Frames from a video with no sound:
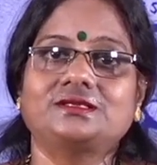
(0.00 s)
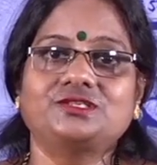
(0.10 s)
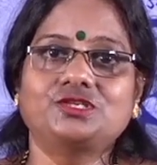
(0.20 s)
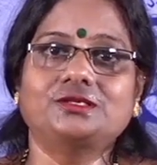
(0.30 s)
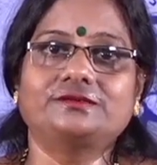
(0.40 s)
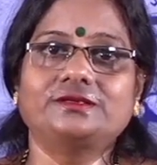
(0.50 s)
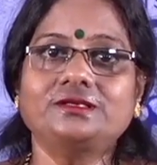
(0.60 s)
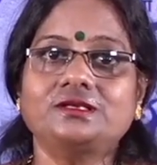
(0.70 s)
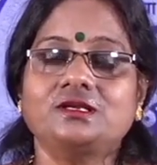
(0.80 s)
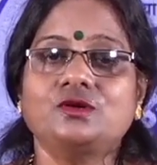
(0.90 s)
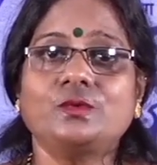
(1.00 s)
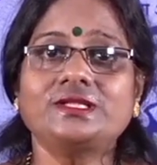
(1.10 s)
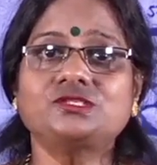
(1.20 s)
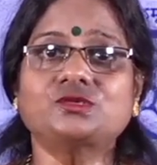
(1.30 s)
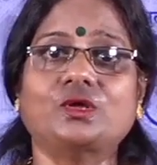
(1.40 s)
Children,
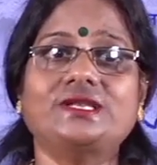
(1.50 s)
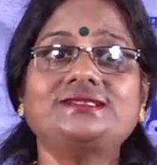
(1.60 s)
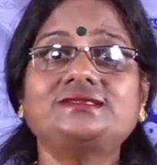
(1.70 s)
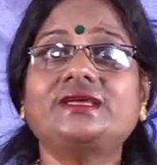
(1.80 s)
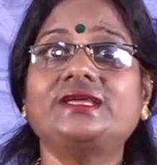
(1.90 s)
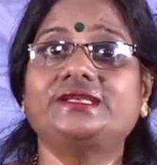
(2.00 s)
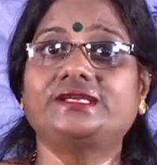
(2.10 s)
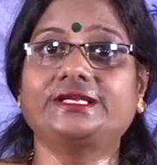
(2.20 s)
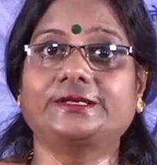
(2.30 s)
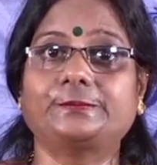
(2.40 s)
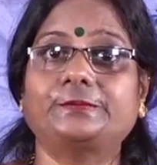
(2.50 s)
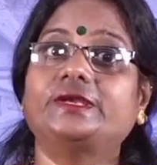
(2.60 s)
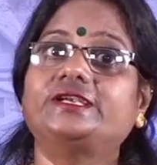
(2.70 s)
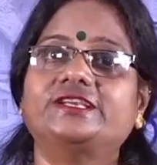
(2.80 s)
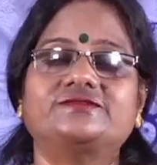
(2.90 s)
when solids are heated up,
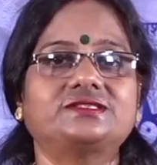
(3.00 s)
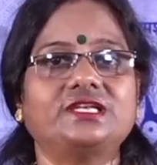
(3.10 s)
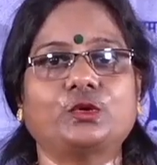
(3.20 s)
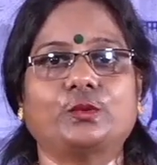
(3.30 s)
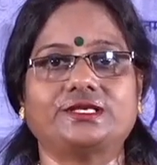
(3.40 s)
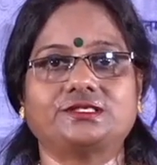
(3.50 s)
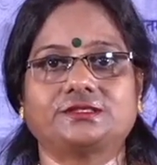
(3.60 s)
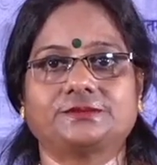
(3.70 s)
it gives liquid.